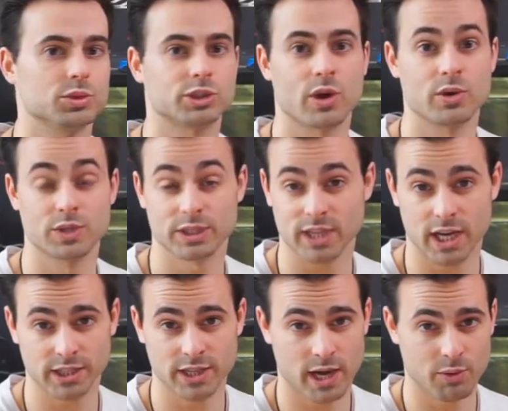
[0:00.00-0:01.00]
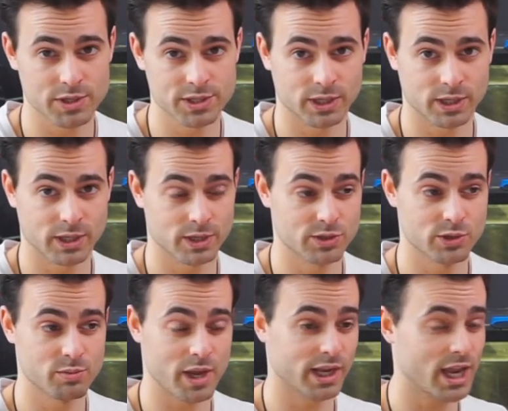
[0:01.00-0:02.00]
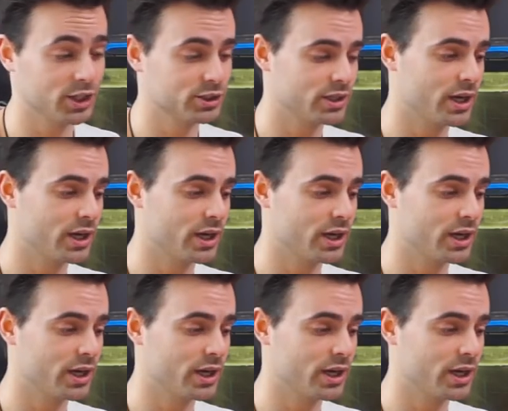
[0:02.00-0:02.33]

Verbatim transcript: So deciding that I wasn't gonna do medication